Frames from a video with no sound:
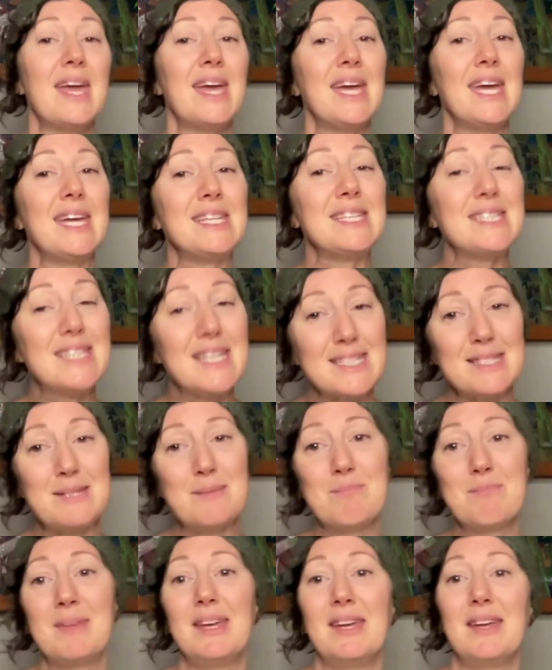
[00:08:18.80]
It
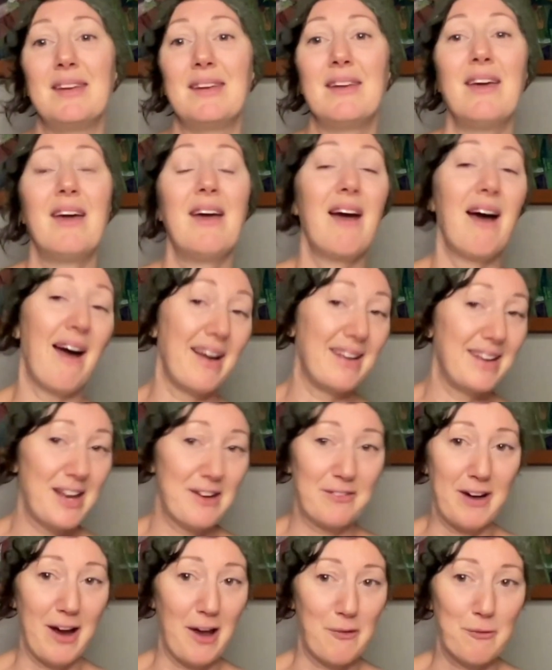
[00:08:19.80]
doesn't mean I
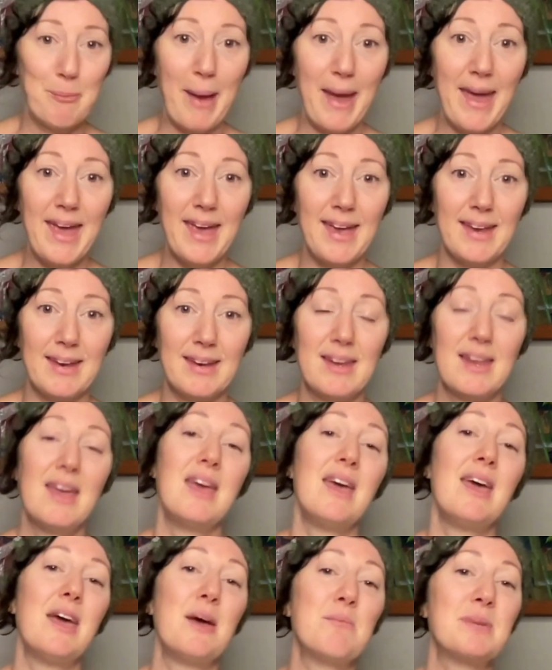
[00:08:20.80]
never have pain,
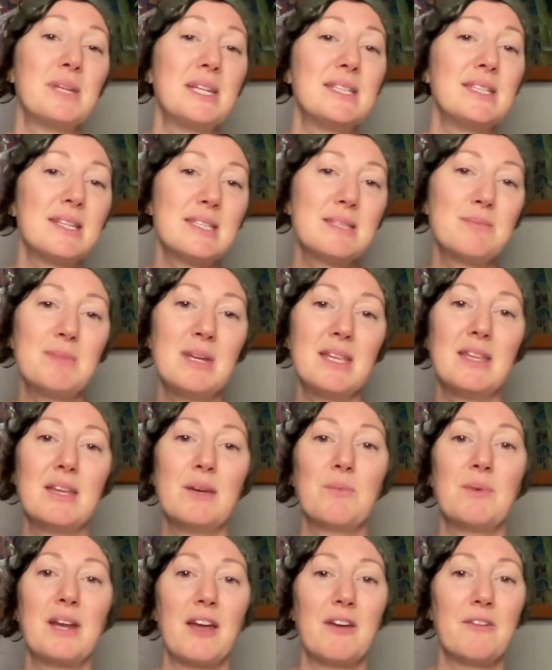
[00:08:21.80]
but it does mean
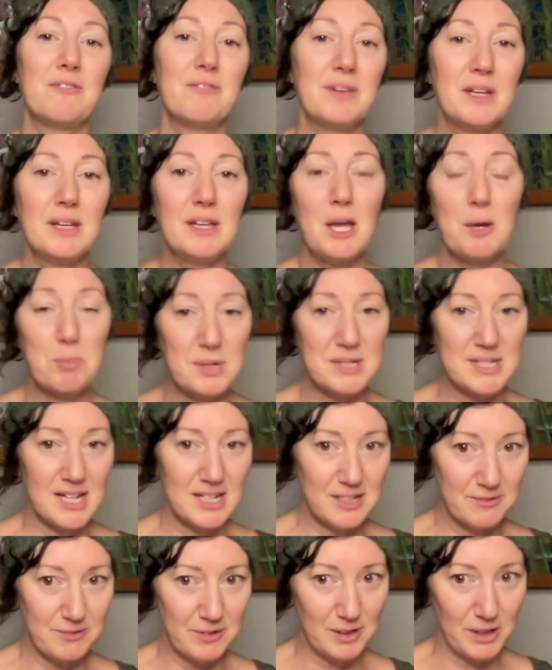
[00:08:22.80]
that when I feel a
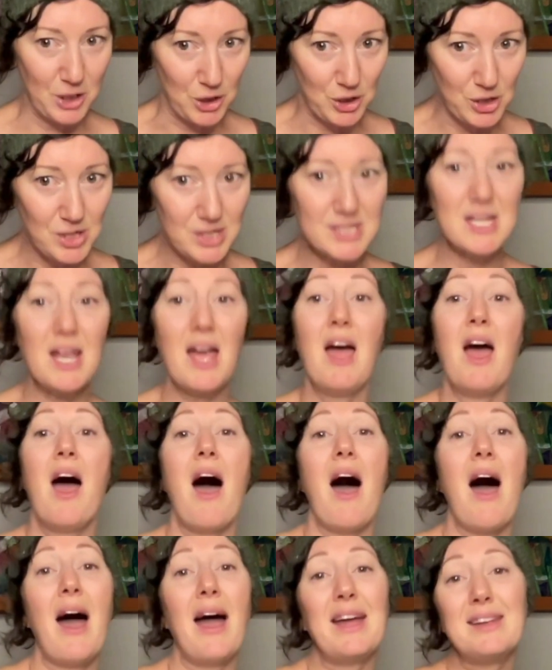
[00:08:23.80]
protective alert,
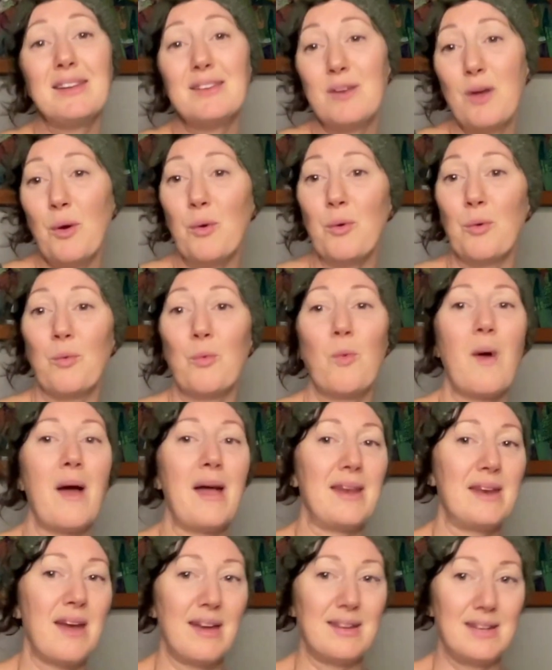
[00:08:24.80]
I know
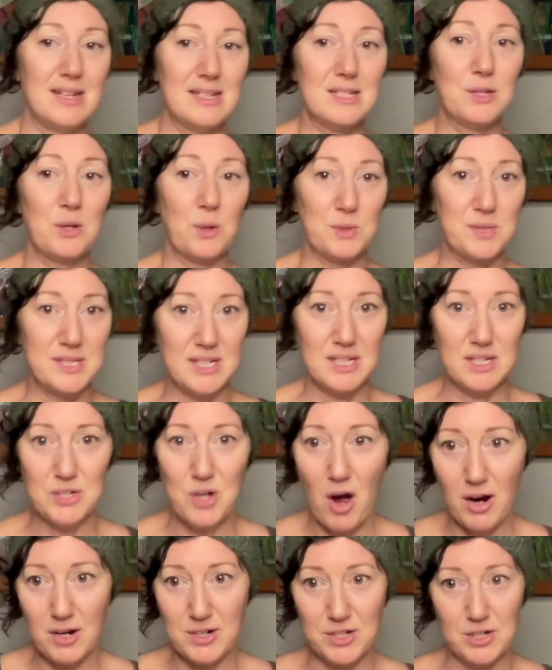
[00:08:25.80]
when I need to go see a
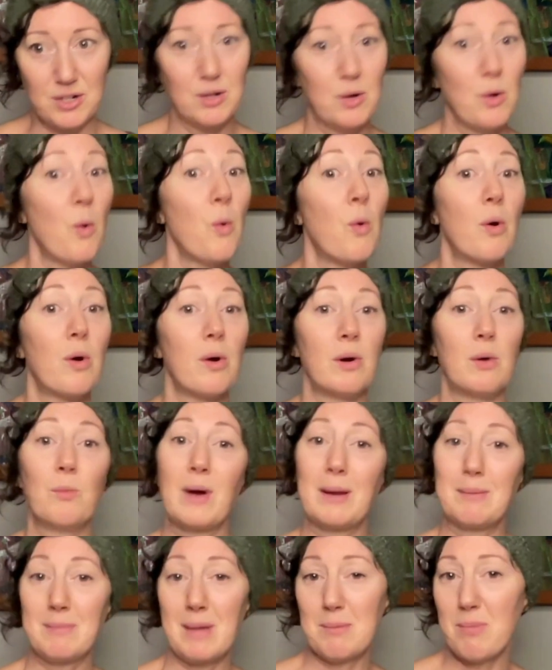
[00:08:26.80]
doctor or
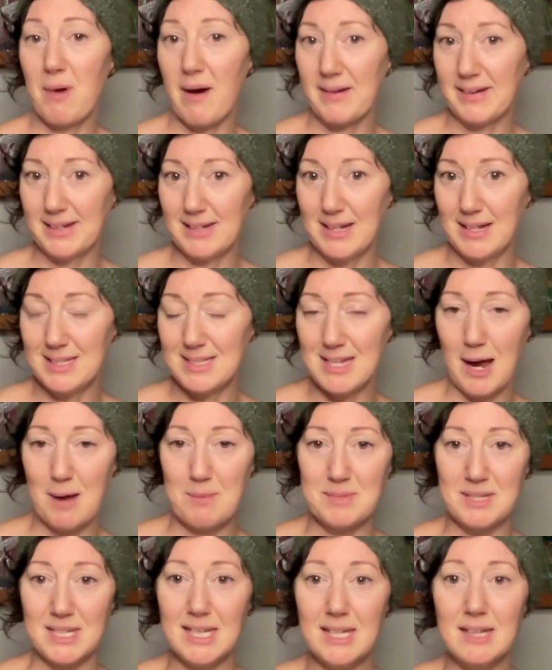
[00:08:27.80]
when my body needs time
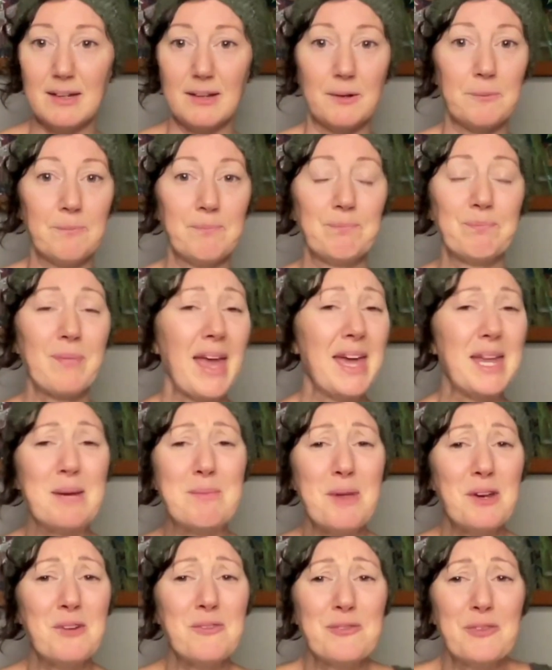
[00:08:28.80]
to heal. And I'm
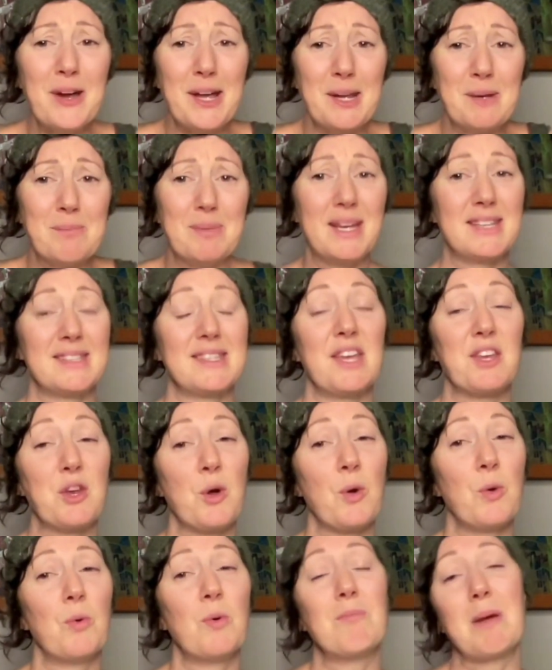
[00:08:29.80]
not afraid because I
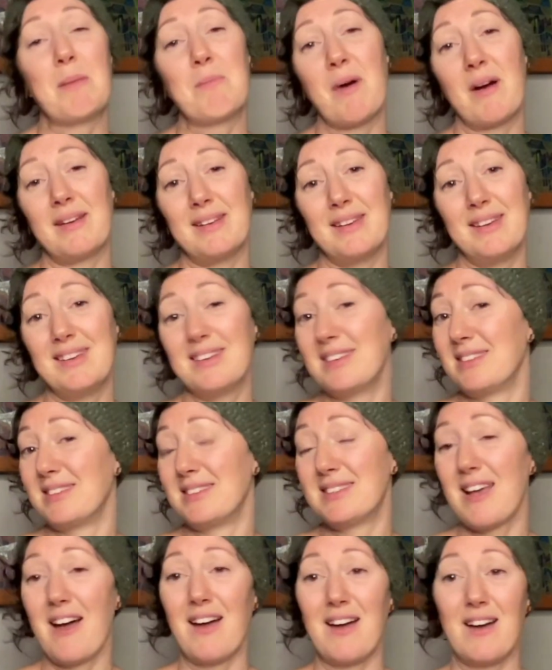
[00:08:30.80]
know my body
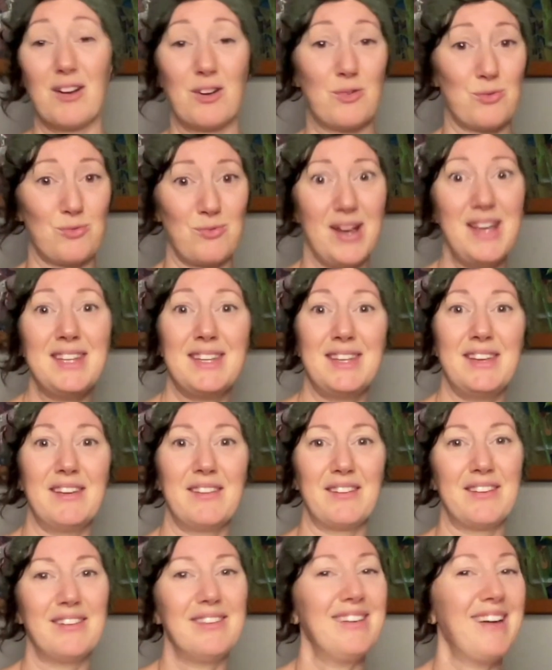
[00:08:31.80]
is a great
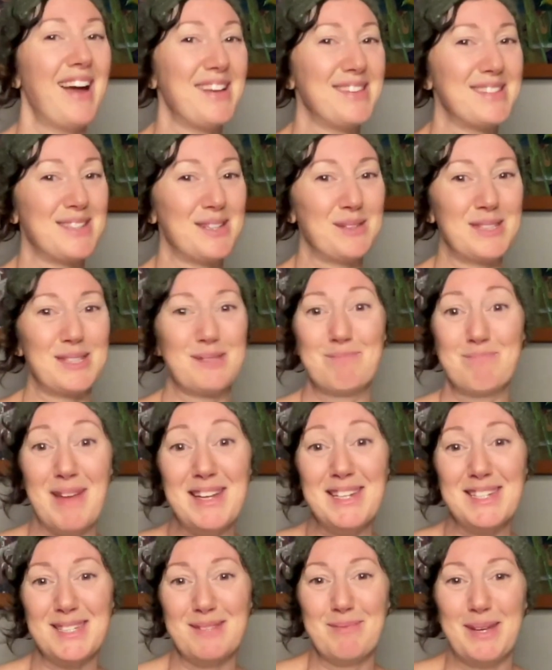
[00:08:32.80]
healer, as it's
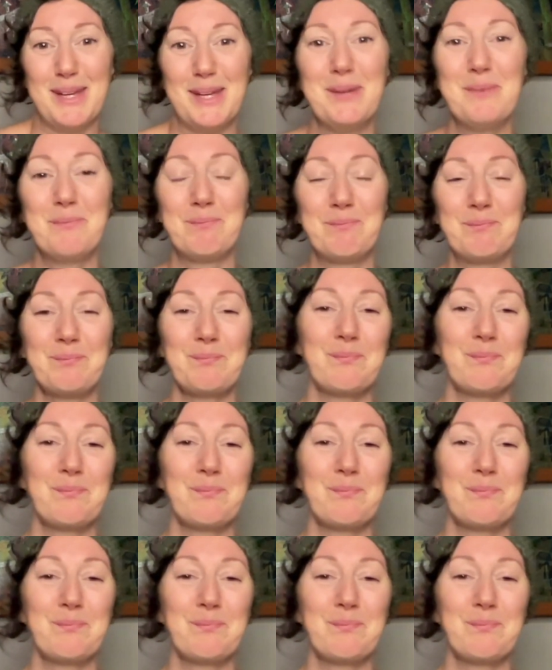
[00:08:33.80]
meant to be.